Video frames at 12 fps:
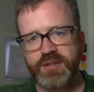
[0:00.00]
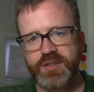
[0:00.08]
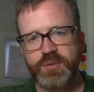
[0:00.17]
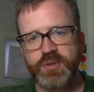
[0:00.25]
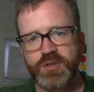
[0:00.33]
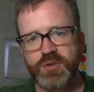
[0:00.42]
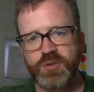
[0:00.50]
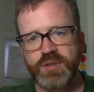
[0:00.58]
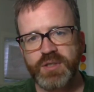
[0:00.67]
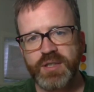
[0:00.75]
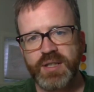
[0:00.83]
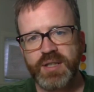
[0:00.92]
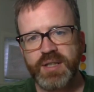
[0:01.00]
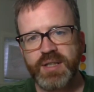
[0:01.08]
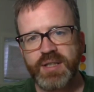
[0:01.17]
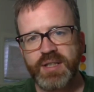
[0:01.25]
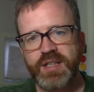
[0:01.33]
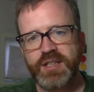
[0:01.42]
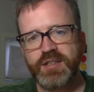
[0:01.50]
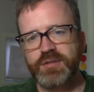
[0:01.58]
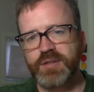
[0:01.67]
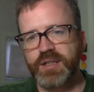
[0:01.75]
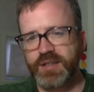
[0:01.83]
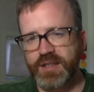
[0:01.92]
So in short,
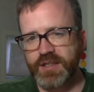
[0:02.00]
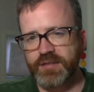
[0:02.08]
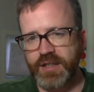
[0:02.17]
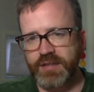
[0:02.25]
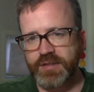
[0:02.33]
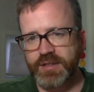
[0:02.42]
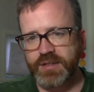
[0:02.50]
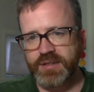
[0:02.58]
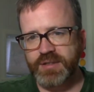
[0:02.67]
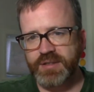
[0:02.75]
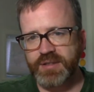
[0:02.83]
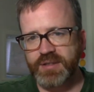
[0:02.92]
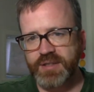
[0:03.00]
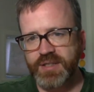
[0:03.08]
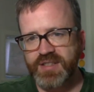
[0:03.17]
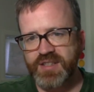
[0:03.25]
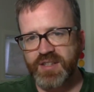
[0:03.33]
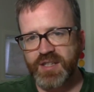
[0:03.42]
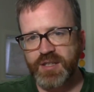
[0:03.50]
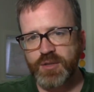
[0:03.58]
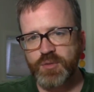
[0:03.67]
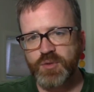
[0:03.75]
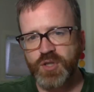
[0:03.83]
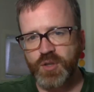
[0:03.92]
indirect negative evidence is the thing you
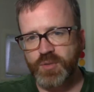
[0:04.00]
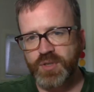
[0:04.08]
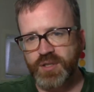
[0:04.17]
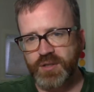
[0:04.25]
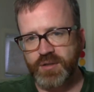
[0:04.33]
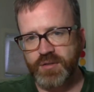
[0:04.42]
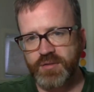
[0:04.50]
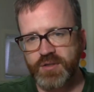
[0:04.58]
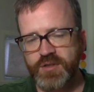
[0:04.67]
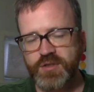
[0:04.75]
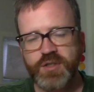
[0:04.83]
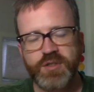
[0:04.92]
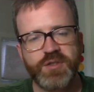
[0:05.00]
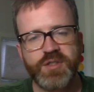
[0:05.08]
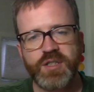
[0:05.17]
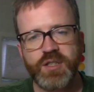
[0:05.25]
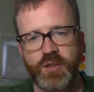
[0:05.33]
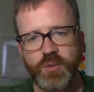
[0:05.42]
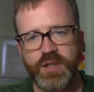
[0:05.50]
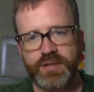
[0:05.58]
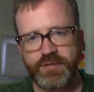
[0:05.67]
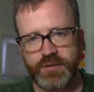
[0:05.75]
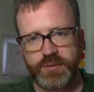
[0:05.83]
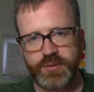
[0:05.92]
don't hear, the structures that no one
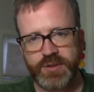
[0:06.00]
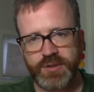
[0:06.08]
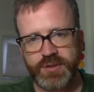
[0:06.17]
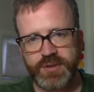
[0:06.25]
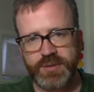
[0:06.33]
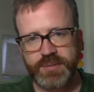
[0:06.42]
ever uses.